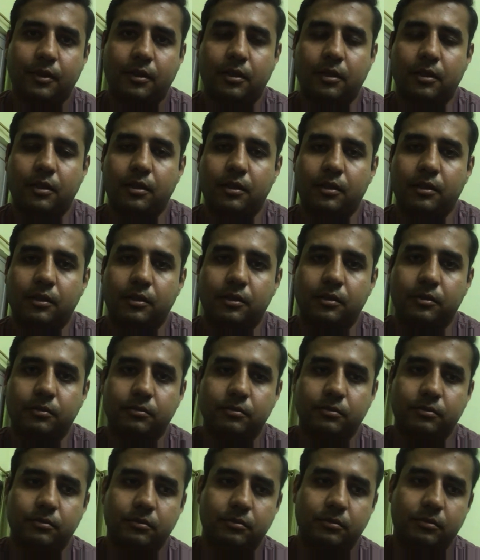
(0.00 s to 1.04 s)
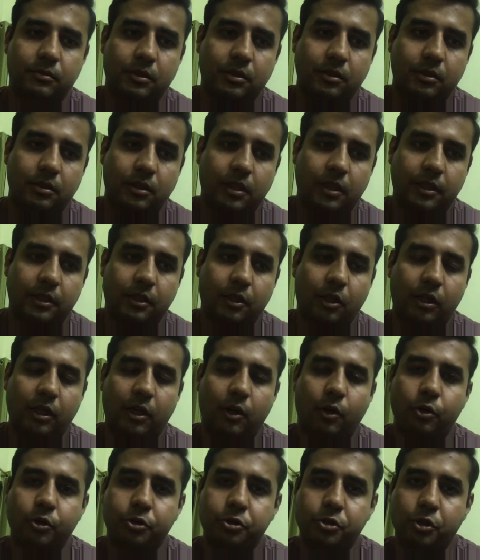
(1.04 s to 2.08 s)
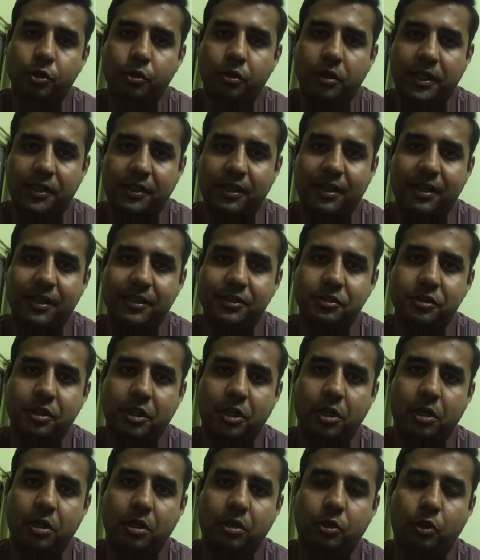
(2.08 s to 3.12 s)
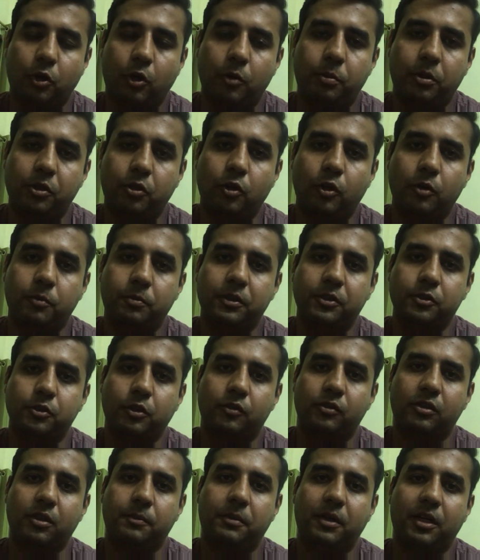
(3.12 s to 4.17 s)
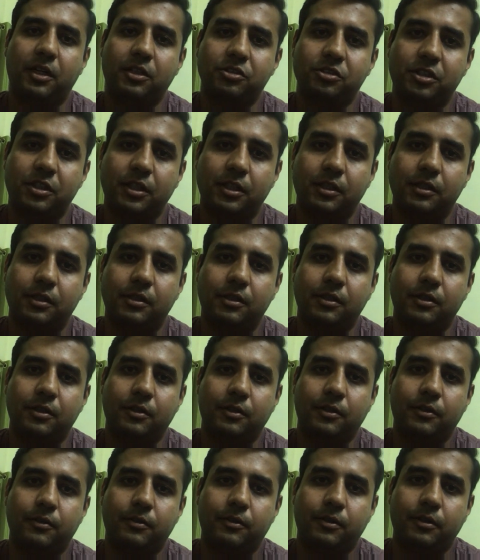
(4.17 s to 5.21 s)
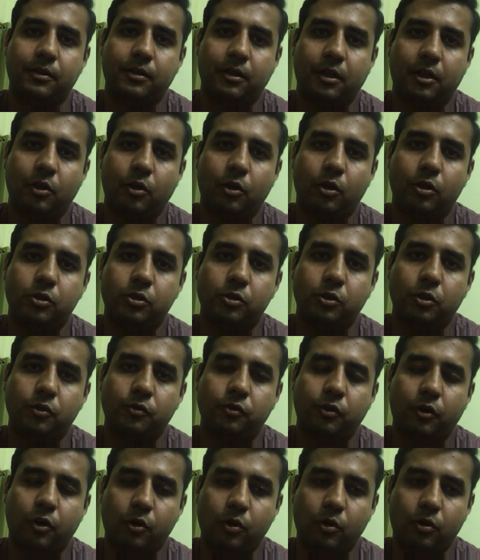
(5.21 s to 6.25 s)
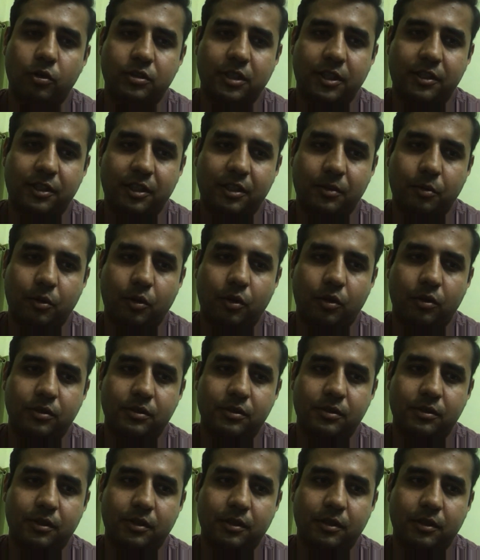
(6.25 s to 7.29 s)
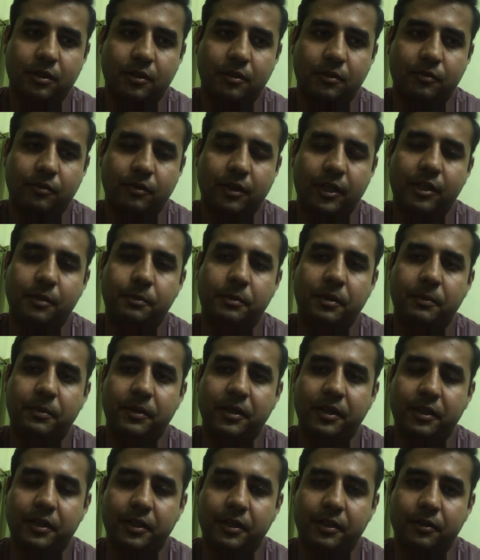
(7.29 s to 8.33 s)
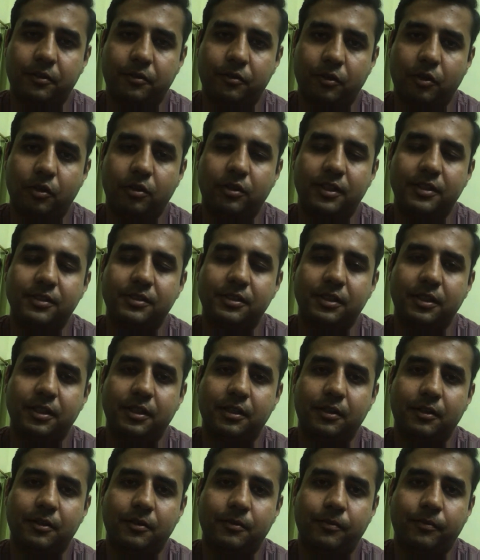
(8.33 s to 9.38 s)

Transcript: hour and I also analyzed the topper copies of the past year. I also followed certain blogs uh, while preparing for this year.